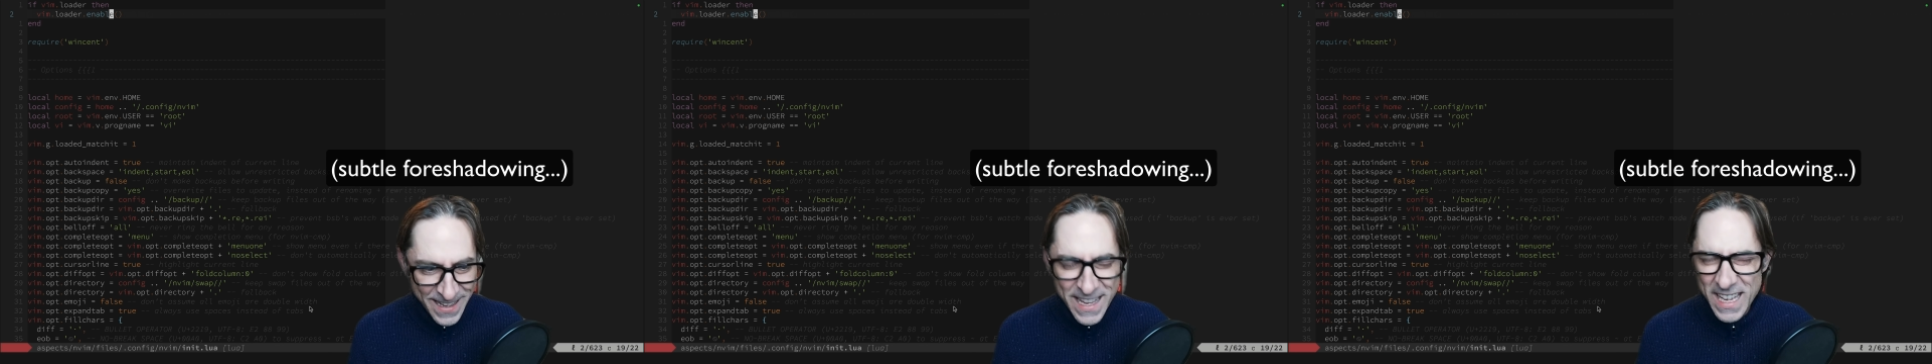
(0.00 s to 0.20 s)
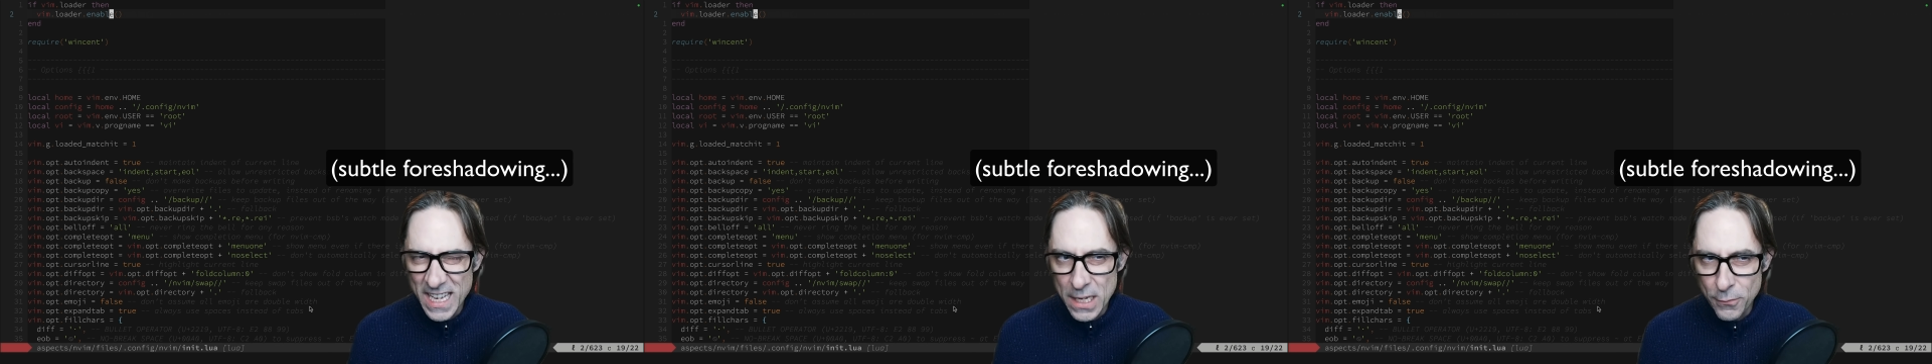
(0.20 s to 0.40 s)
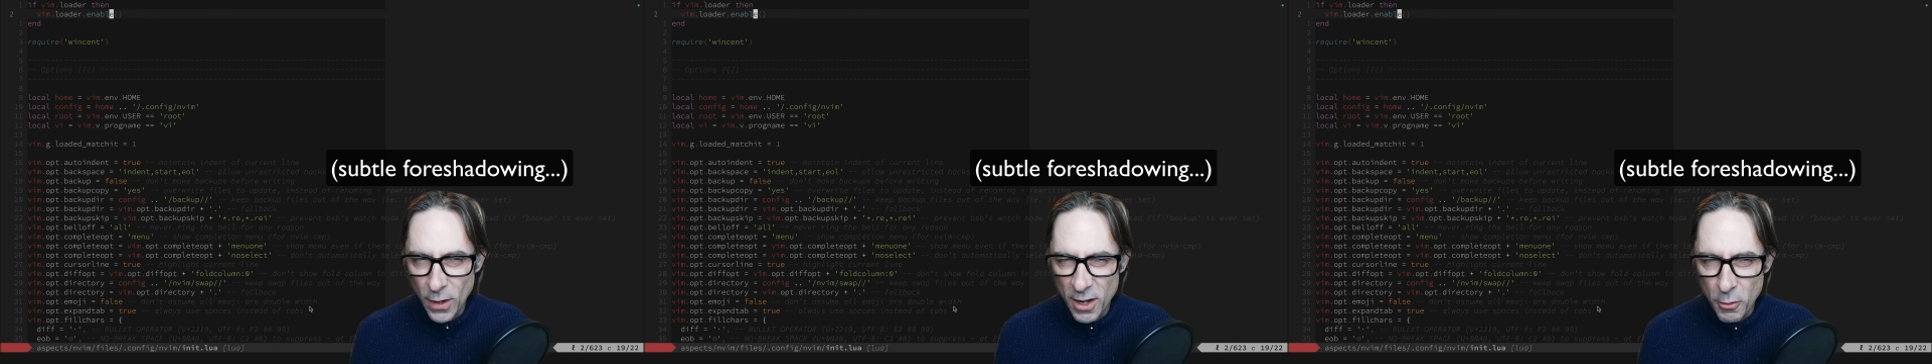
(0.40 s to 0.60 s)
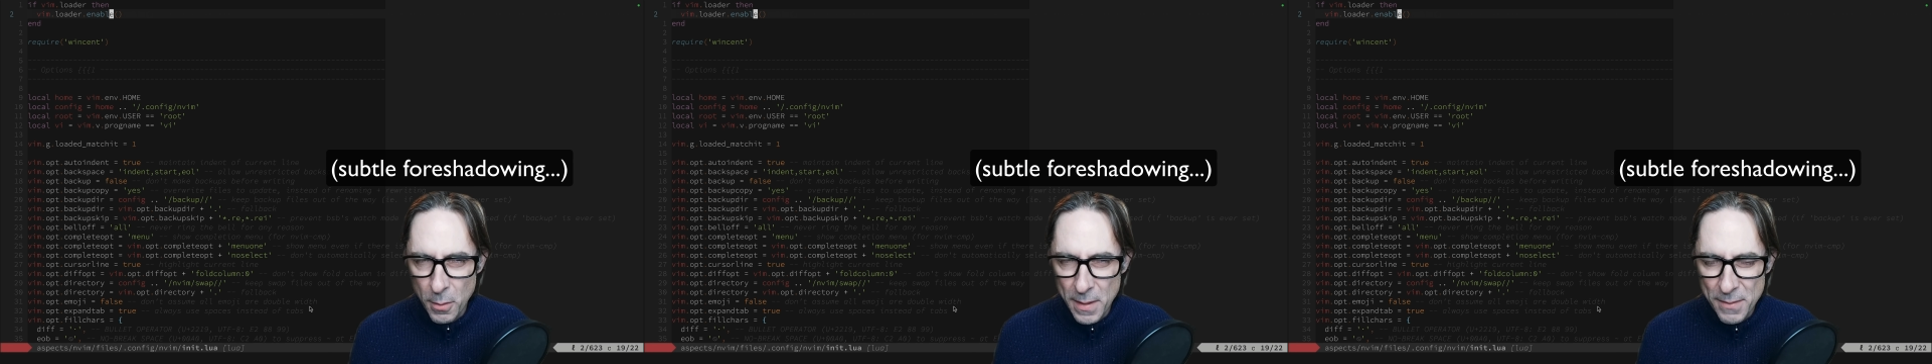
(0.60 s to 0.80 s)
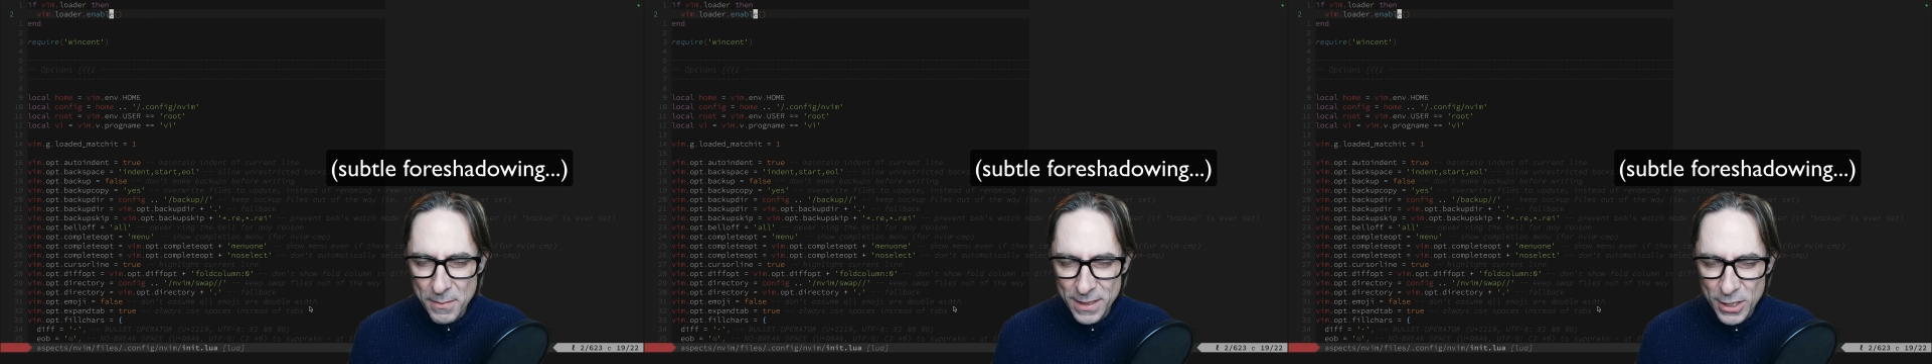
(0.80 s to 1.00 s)
if I
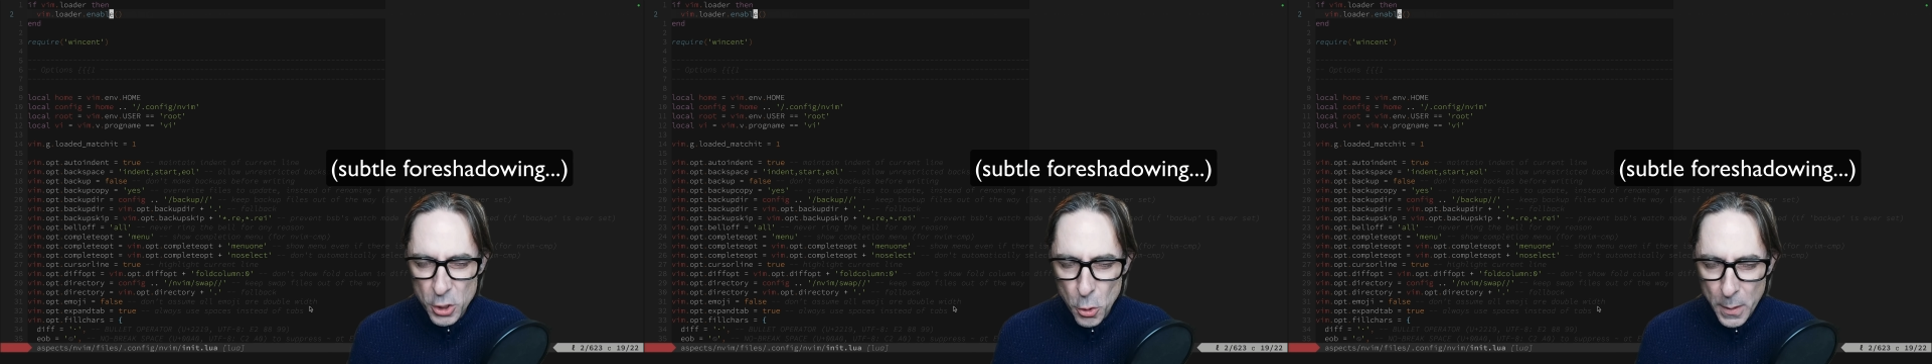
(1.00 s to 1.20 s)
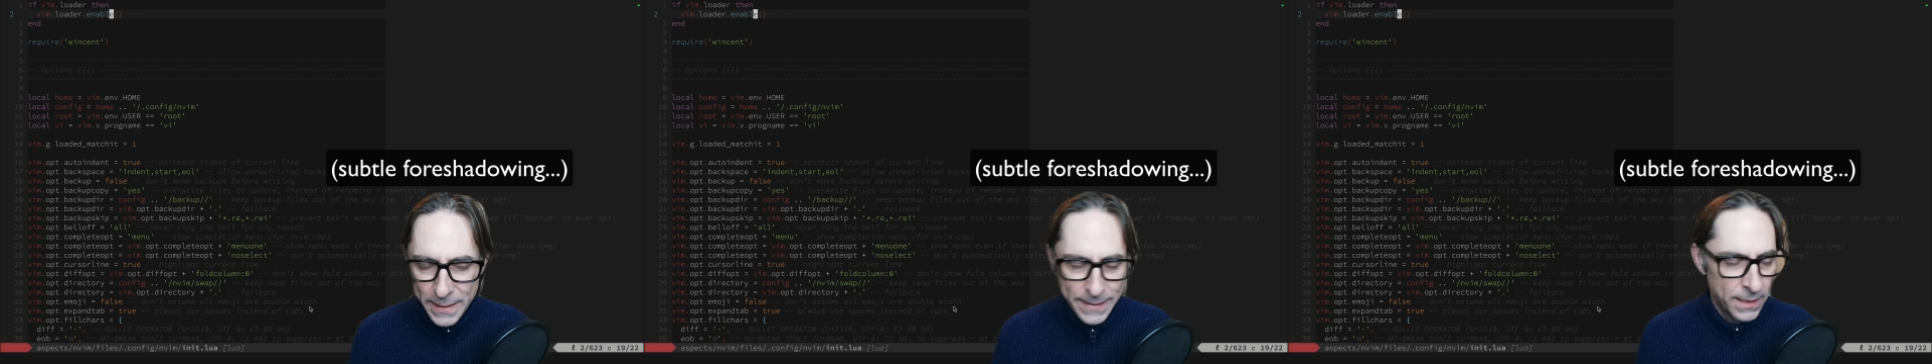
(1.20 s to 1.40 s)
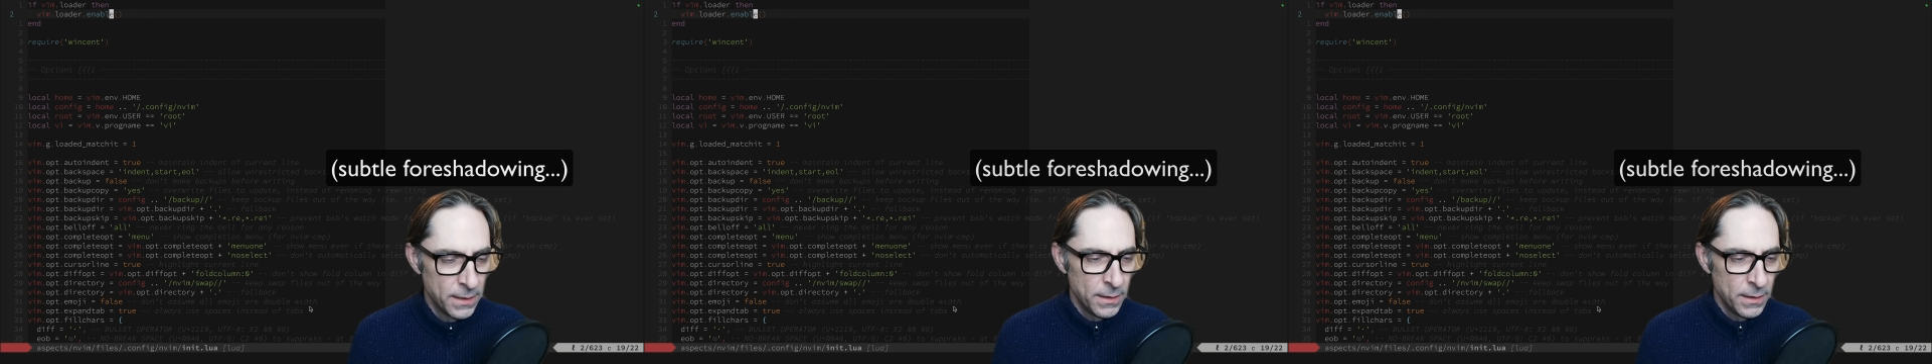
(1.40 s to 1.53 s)
remember to do it.